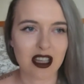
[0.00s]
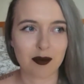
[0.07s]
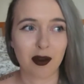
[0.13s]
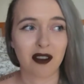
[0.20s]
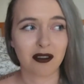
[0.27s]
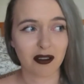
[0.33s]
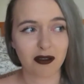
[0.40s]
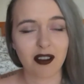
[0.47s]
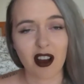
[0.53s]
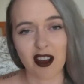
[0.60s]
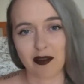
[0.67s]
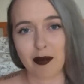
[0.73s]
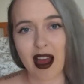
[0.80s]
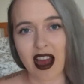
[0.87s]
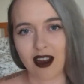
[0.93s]
but for
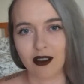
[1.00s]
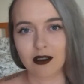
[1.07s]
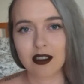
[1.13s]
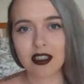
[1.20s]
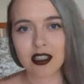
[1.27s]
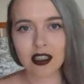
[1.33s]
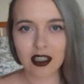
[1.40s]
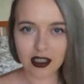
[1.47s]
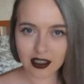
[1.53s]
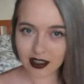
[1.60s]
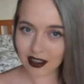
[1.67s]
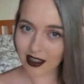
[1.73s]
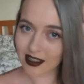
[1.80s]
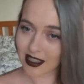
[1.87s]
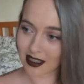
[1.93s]
£5
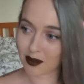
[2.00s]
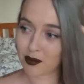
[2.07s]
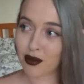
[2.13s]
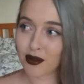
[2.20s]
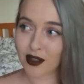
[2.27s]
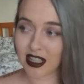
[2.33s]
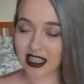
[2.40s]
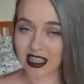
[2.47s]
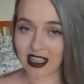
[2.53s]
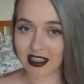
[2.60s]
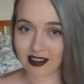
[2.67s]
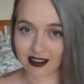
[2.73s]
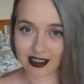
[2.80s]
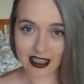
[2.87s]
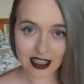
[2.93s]
this is pretty
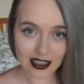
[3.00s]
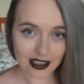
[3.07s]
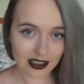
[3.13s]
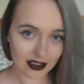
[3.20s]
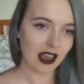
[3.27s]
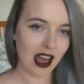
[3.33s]
nice.